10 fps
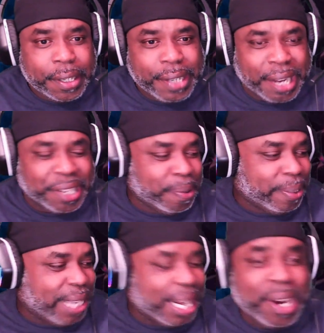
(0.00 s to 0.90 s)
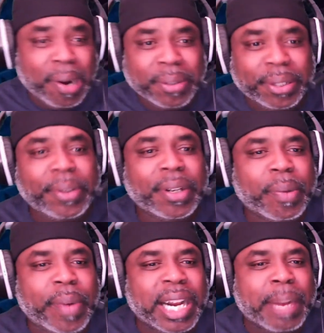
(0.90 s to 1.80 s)
sure said, Those who do the
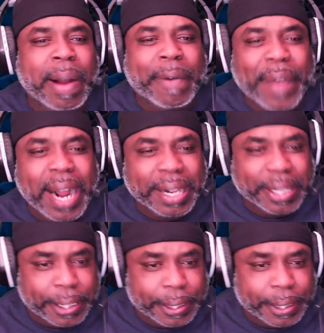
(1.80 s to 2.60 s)
will of my Father